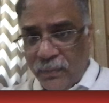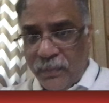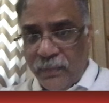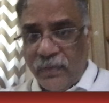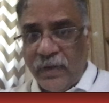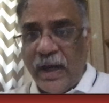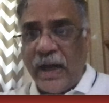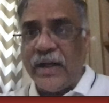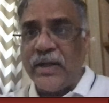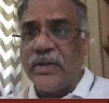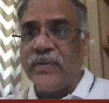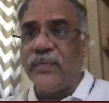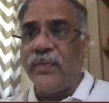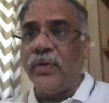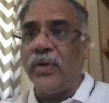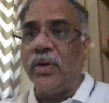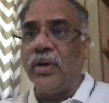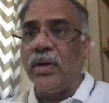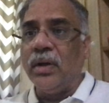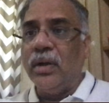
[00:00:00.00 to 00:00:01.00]
flats
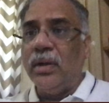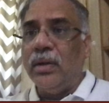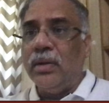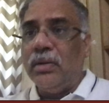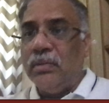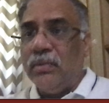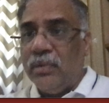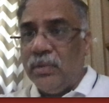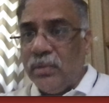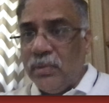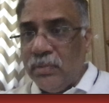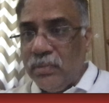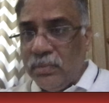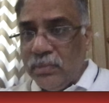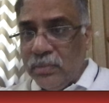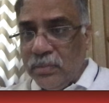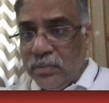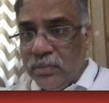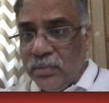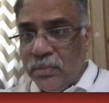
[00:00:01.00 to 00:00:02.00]
for
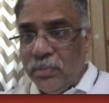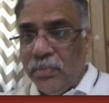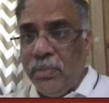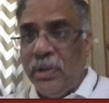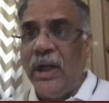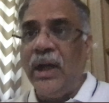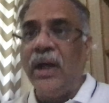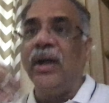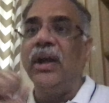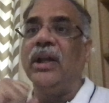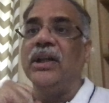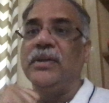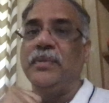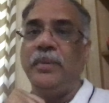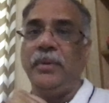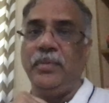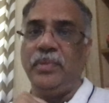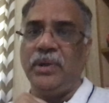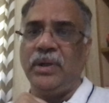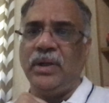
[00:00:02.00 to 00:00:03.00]
middle class
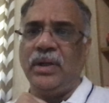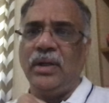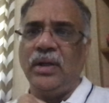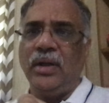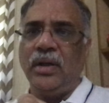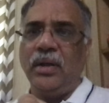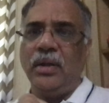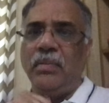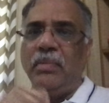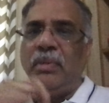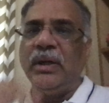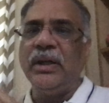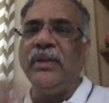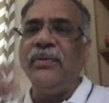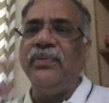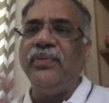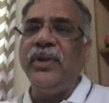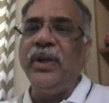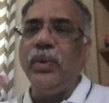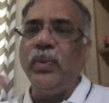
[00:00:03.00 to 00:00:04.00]
people, but they
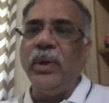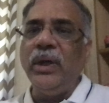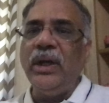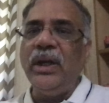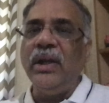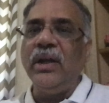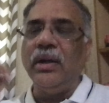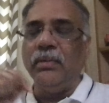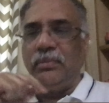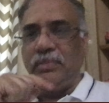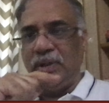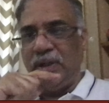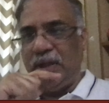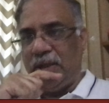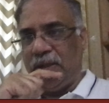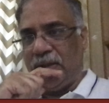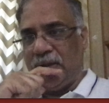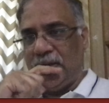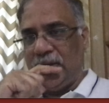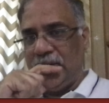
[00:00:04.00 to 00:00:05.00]
frequently come there.